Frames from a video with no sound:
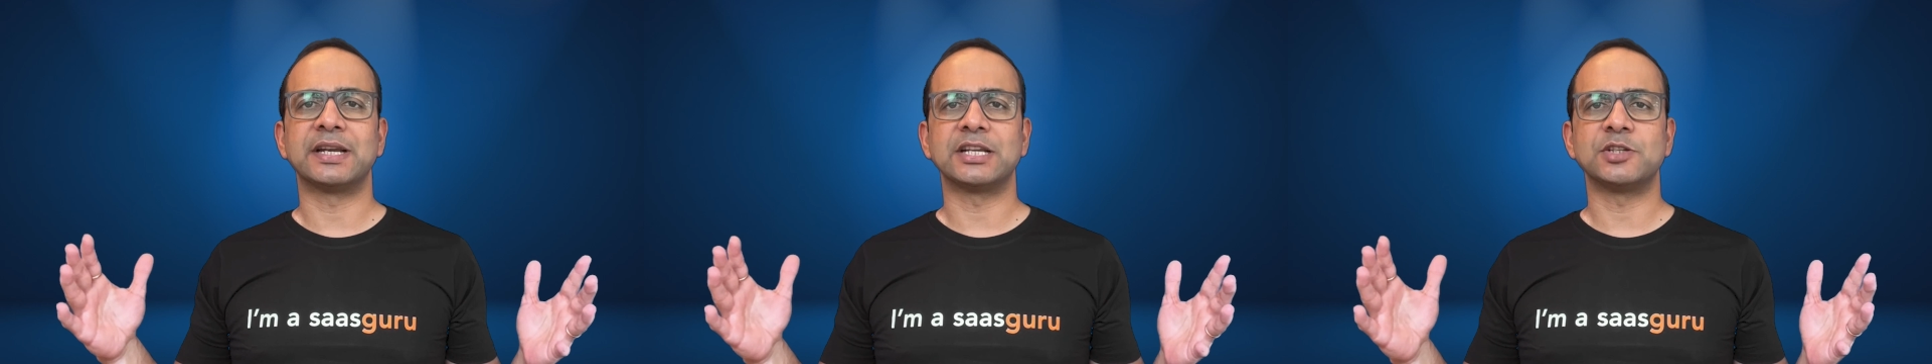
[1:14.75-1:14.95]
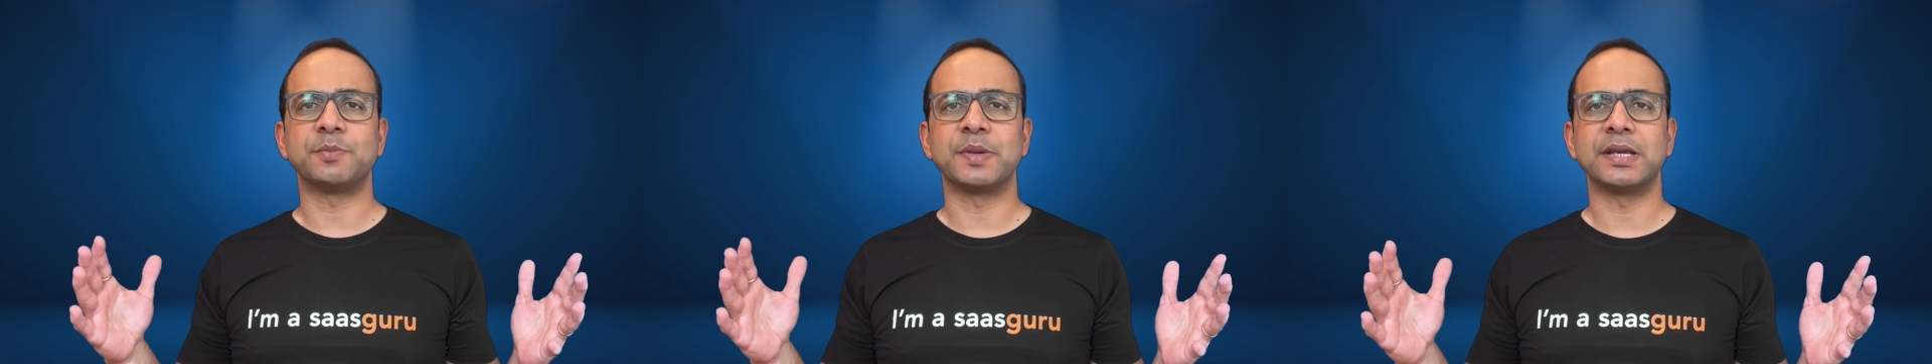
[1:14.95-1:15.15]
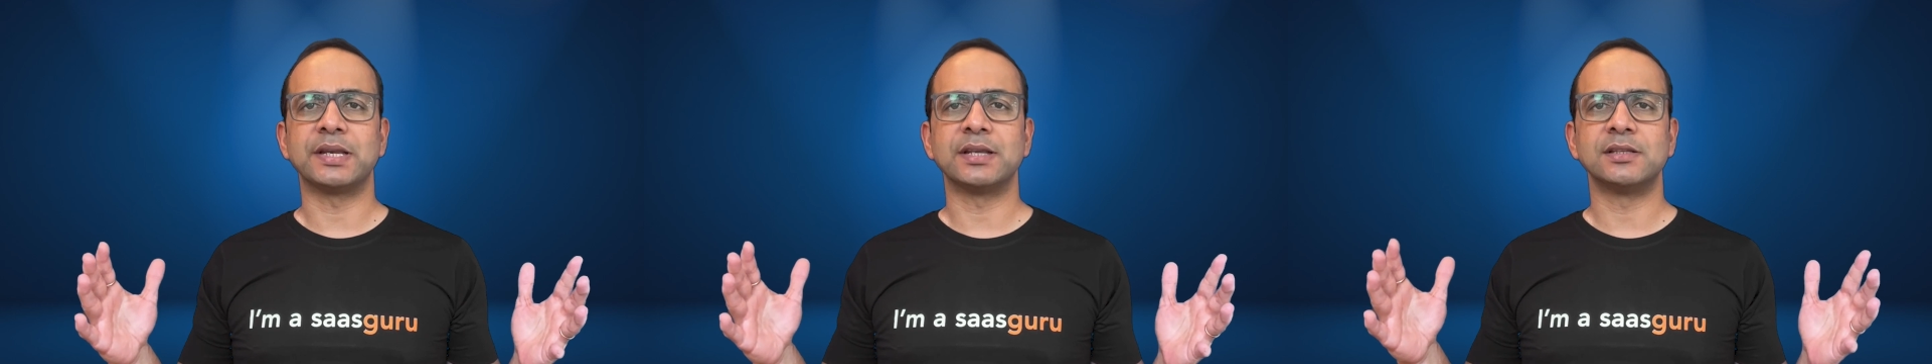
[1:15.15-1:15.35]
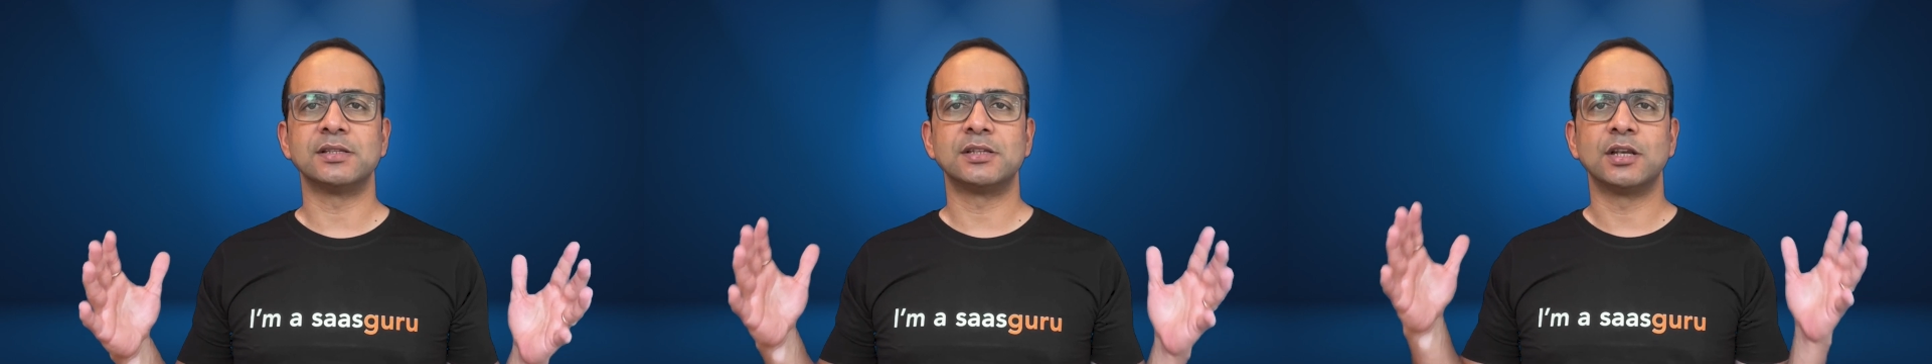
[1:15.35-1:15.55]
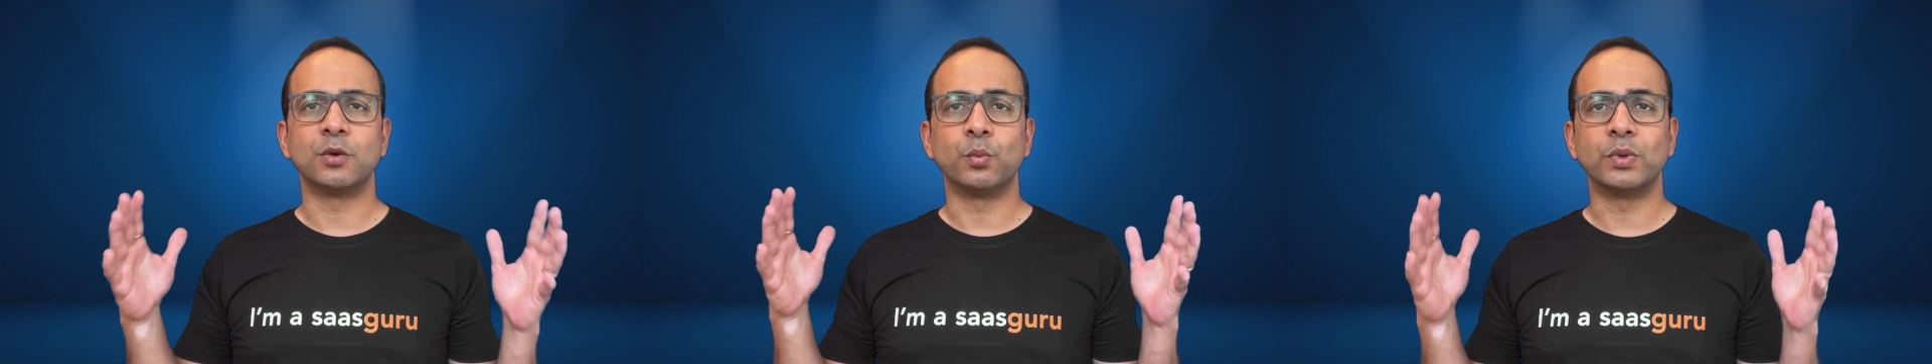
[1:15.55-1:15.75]

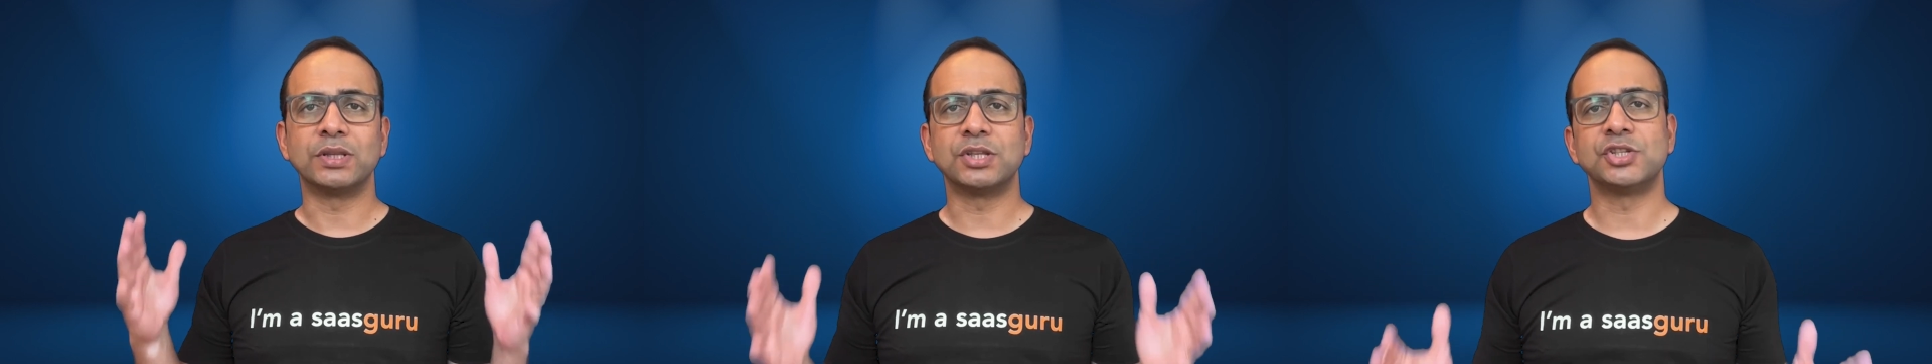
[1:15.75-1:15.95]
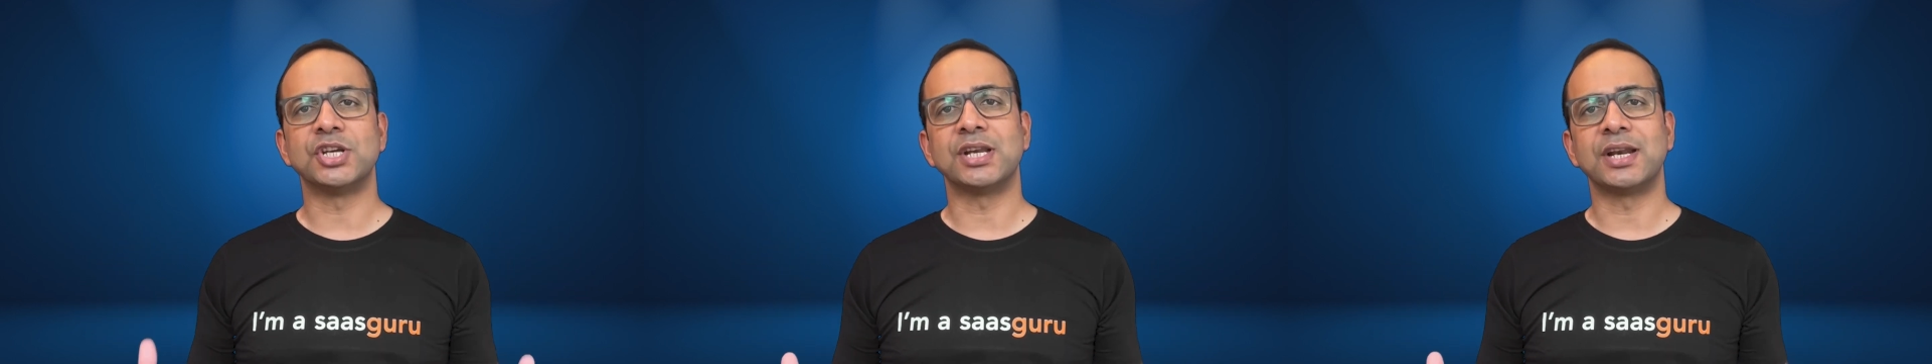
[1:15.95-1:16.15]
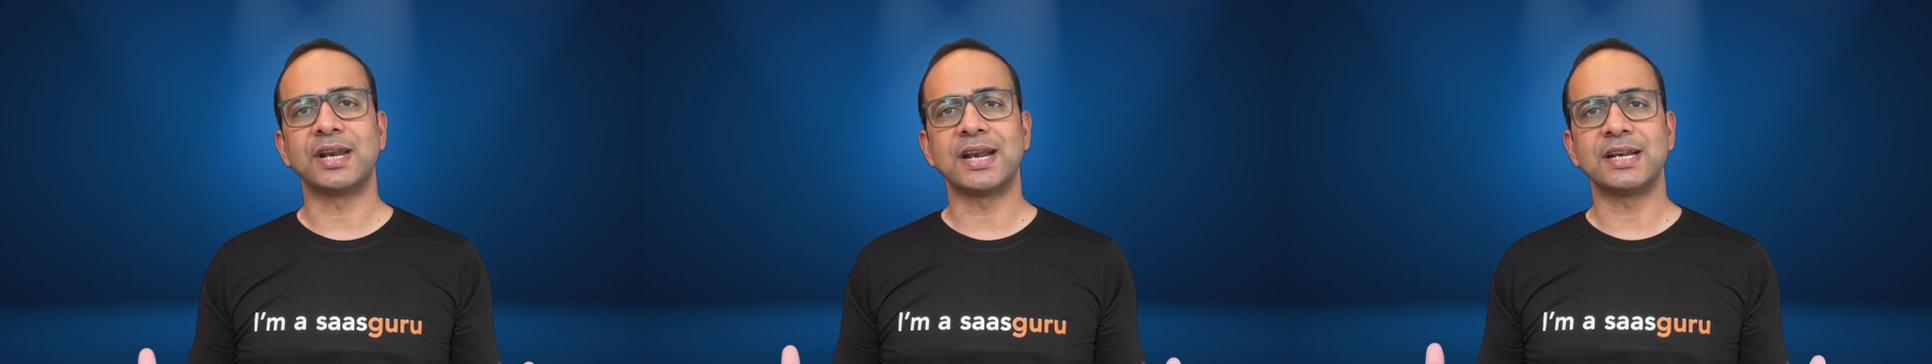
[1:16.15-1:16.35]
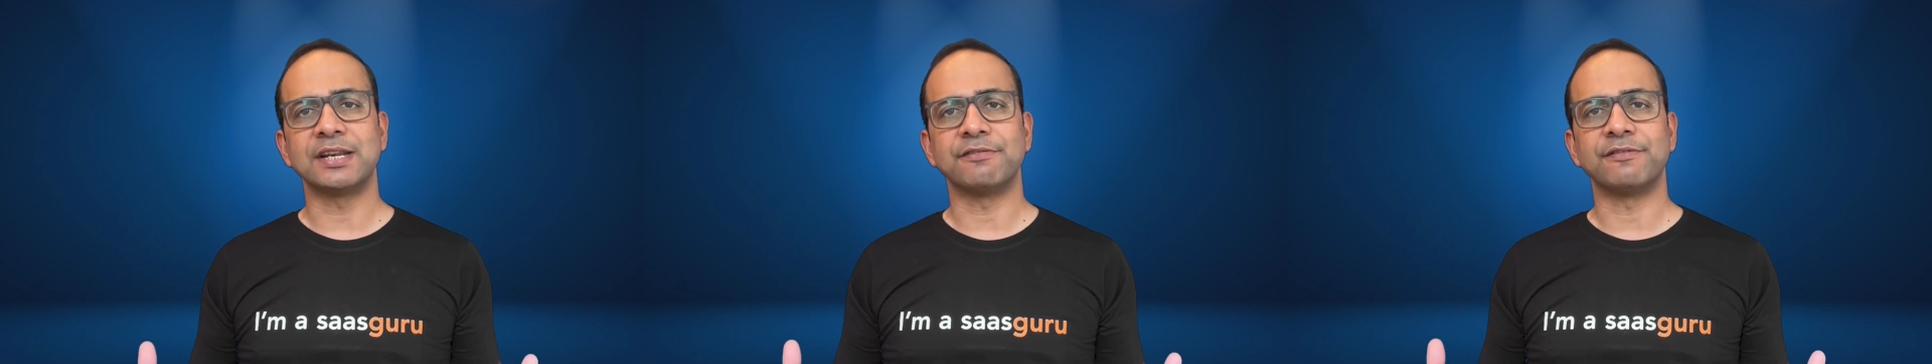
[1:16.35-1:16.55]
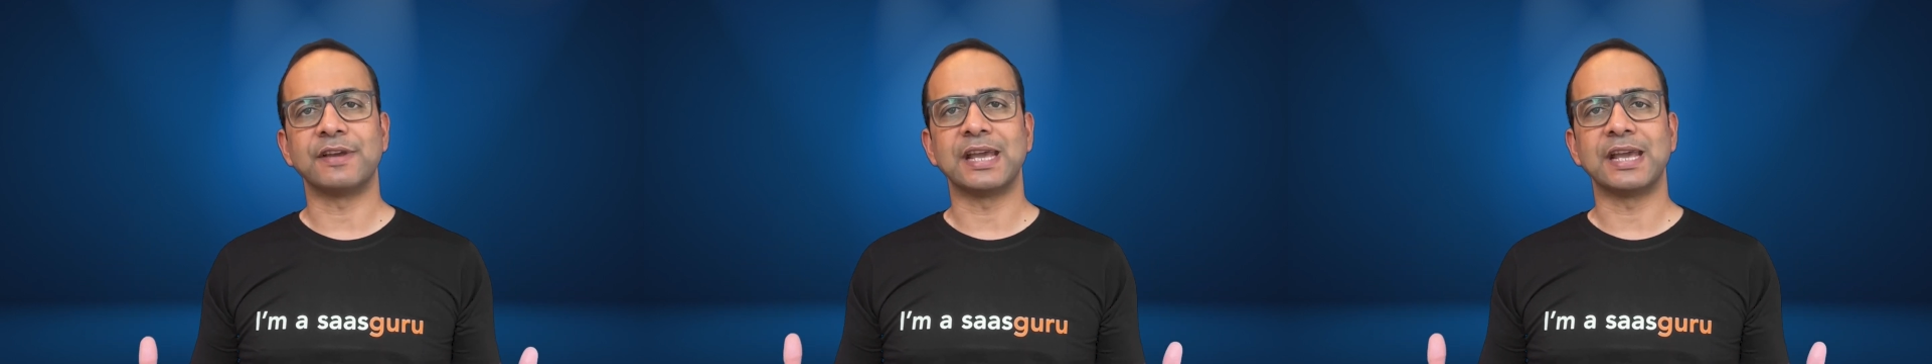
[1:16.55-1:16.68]
experience with generative